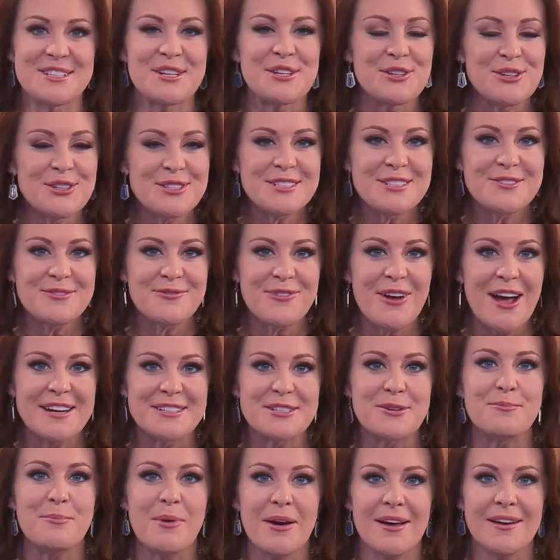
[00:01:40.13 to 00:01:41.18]
it good to
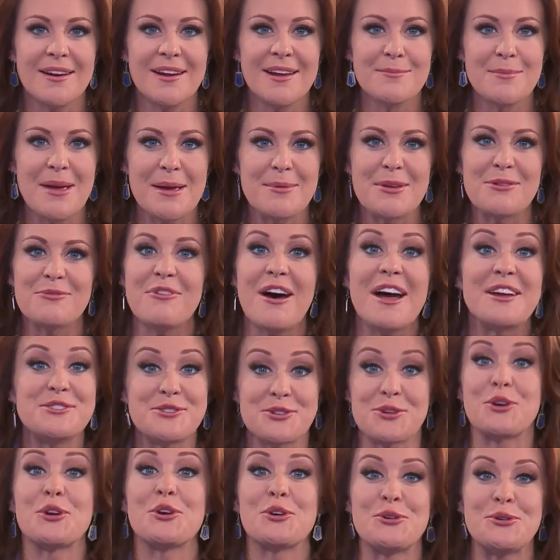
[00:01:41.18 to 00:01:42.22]
find a buddy, maybe
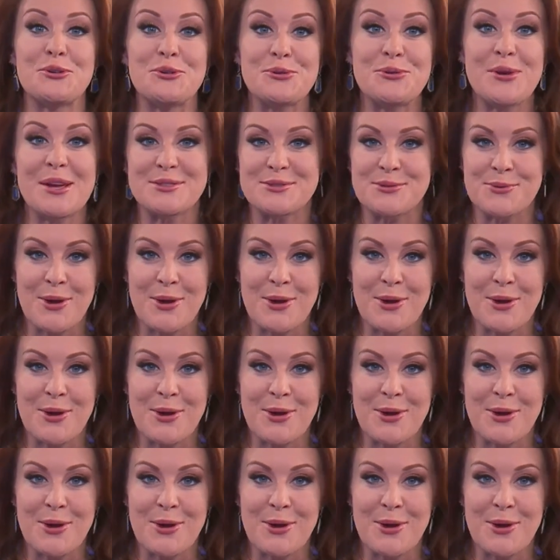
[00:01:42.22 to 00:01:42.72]
find your who as